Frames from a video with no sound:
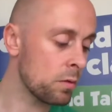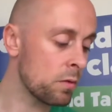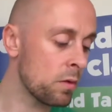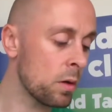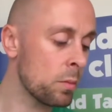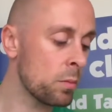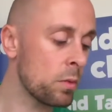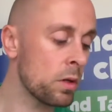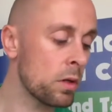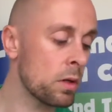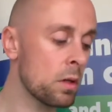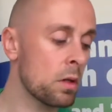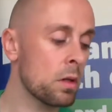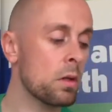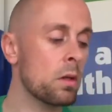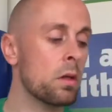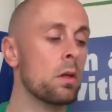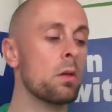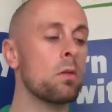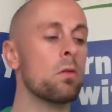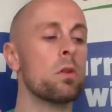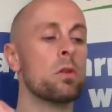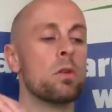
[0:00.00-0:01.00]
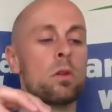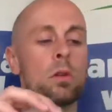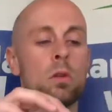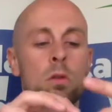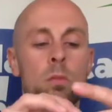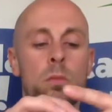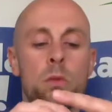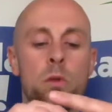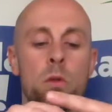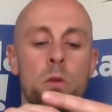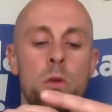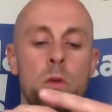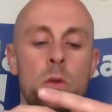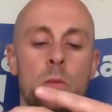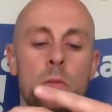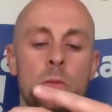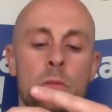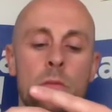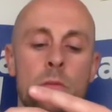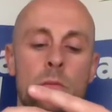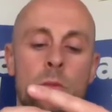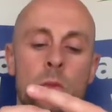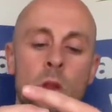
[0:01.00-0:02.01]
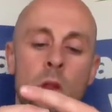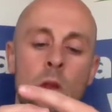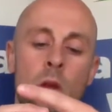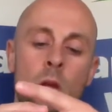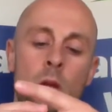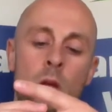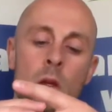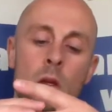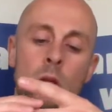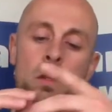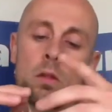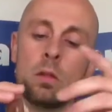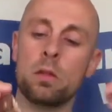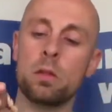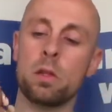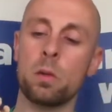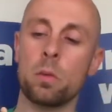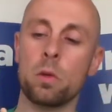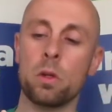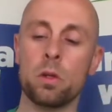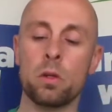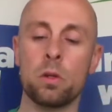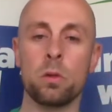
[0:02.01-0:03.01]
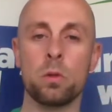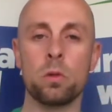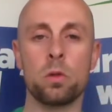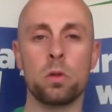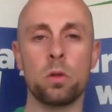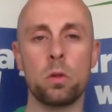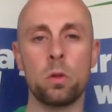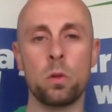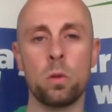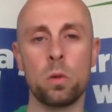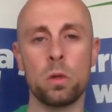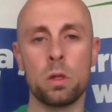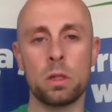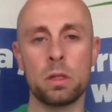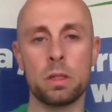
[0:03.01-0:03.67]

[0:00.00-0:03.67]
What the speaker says: if I bring the original up to you, you see we're going to do 2